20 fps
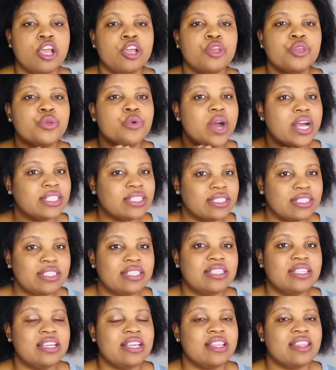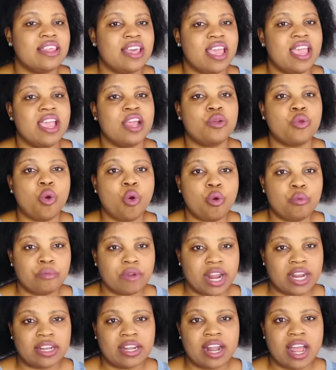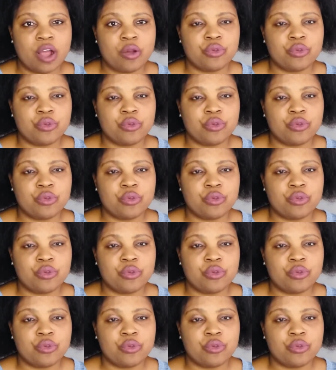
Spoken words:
You are sitting there at home right now.